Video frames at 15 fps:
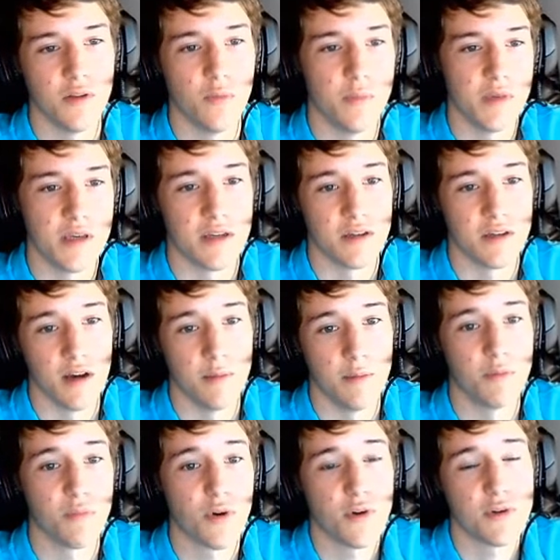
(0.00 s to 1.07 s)
being dubbed
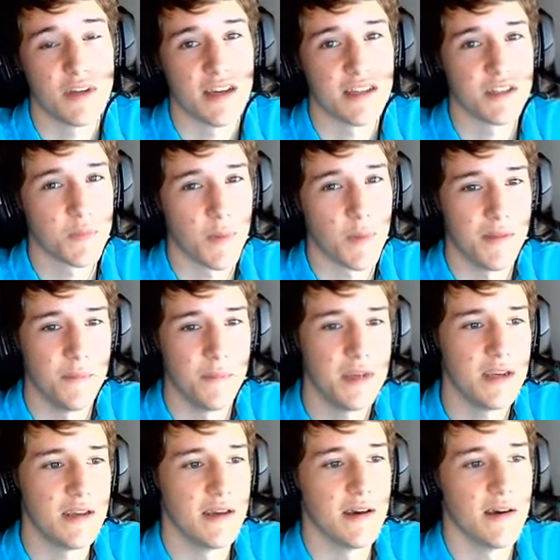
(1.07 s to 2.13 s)
protests by the
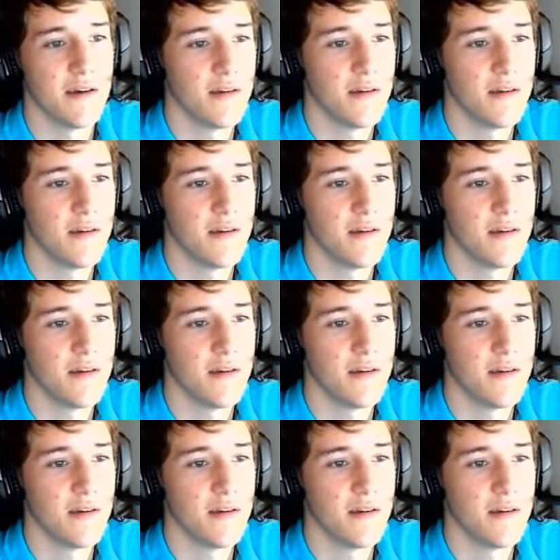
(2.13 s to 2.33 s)
media.